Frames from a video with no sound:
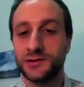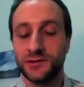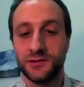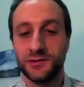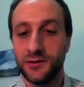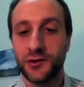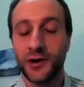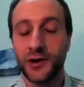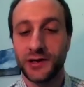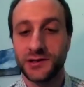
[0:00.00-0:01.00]
the
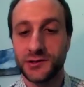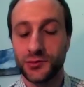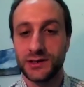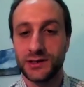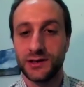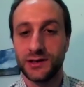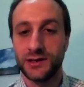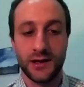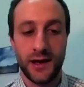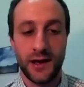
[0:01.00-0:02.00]
crisis we're in today?
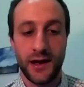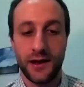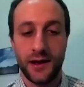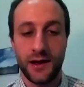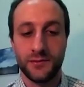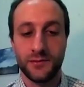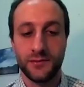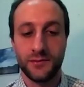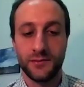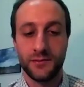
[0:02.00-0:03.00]
Nasr,
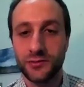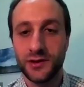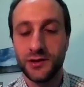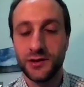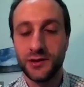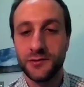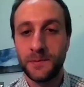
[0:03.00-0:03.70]
can I start with you?